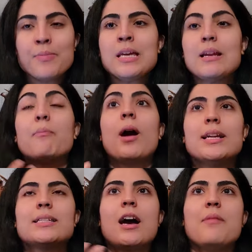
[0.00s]
that by the
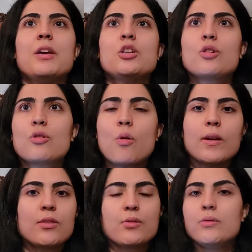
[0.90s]
time that you're
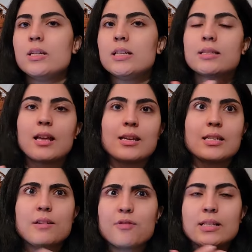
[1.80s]
going through these like
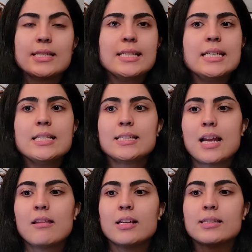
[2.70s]
different scenes, that
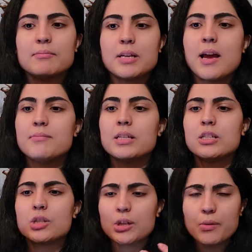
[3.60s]
like sometimes it's
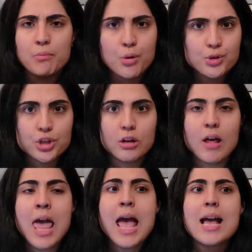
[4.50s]
so emotional
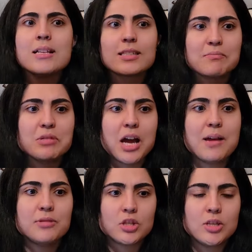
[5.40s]
and
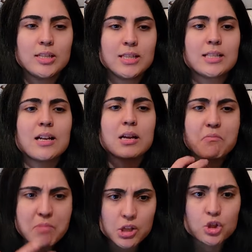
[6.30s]
sometimes there is this like
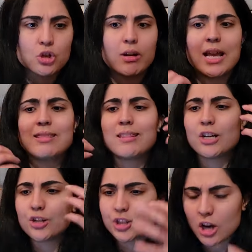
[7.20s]
mystery and then
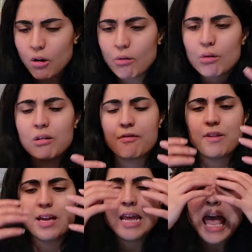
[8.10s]
there's the horror of
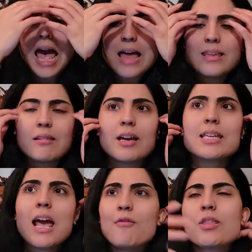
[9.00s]
it and then like
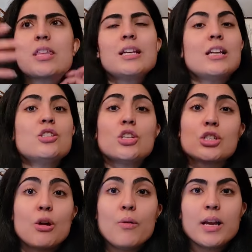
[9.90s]
everything that is just
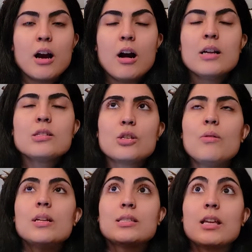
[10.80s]
going on. So
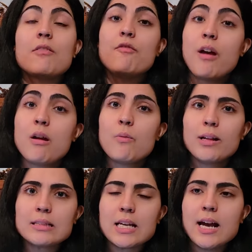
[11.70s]
it's like very
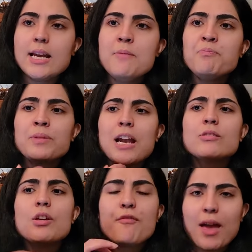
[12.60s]
well done. And
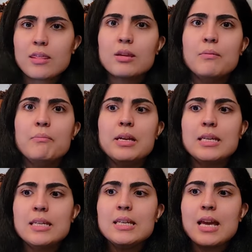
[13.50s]
also Phantom,
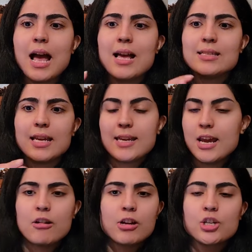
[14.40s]
he as a
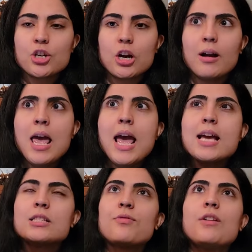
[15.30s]
character,
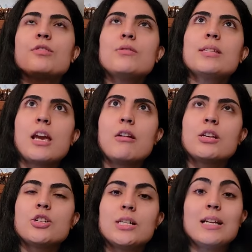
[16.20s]
it's one of those
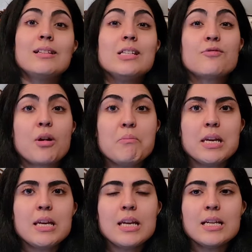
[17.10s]
characters that, at least for
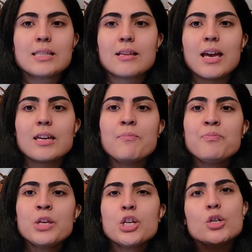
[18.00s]
me, it's like
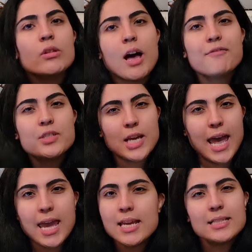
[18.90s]
you love to
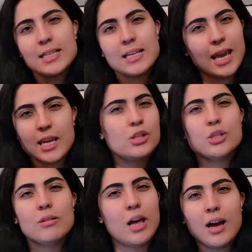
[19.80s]
hate and hate to
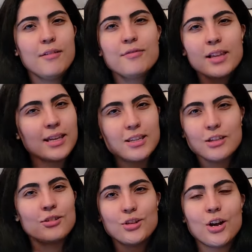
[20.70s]
love, like,
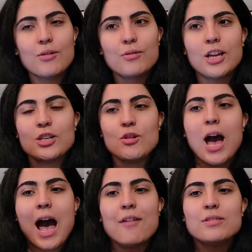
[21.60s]
you know, like you
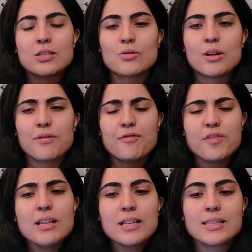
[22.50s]
have these sort of
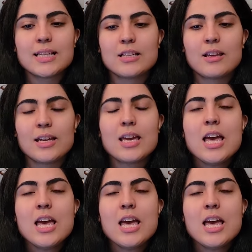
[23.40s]
feelings that like